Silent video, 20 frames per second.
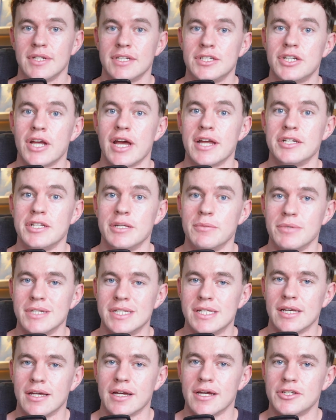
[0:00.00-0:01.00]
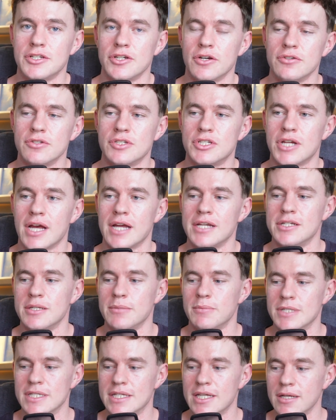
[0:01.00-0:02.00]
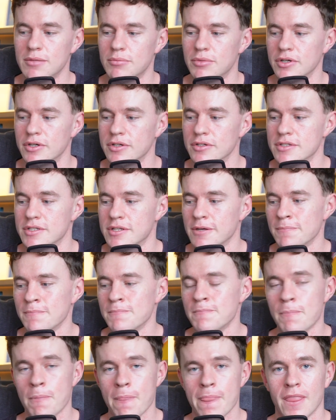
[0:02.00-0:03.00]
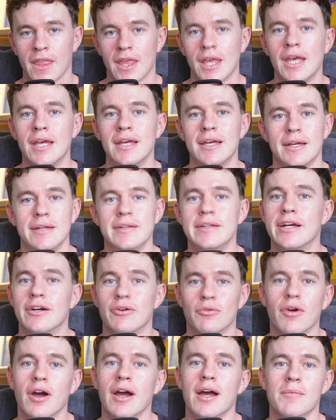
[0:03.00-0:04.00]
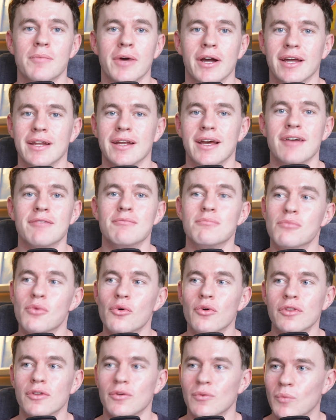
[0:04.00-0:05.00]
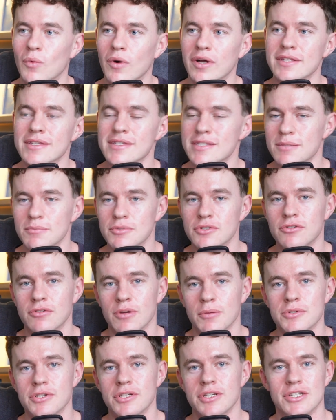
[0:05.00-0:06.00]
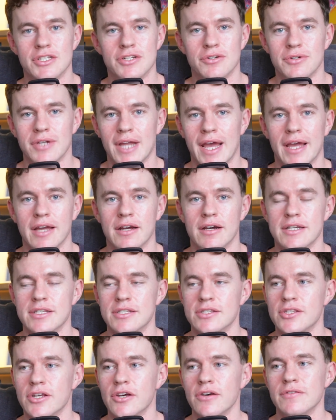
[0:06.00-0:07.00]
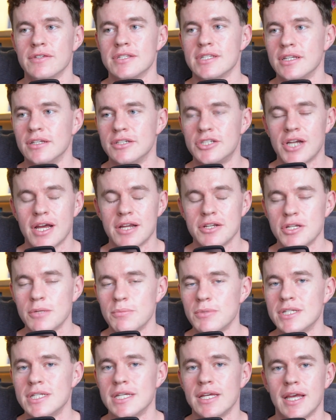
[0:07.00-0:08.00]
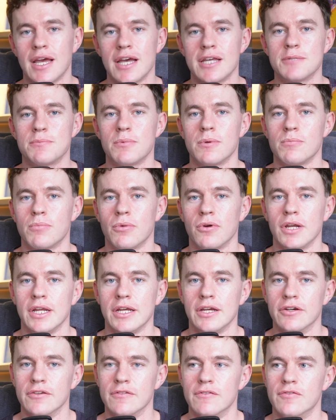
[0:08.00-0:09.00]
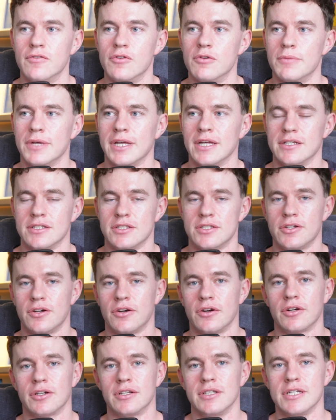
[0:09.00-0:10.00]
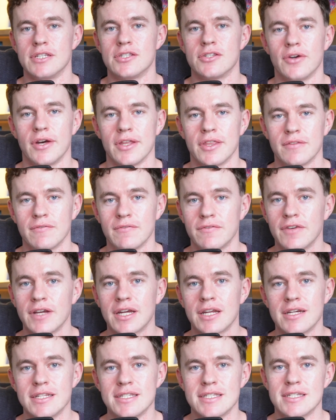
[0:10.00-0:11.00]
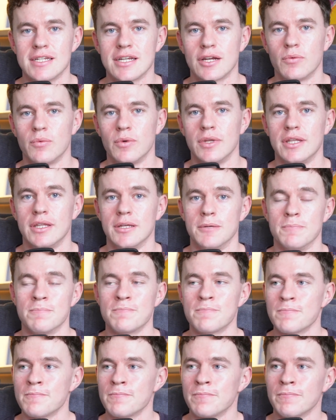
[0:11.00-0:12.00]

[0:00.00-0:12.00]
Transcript: ChatGPT, I chose ChatGPT because, yeah, right, am I going to have more than one subscription to an AI service? And ChatGPT has been pretty good for me historically, so I figured I'd stick with them.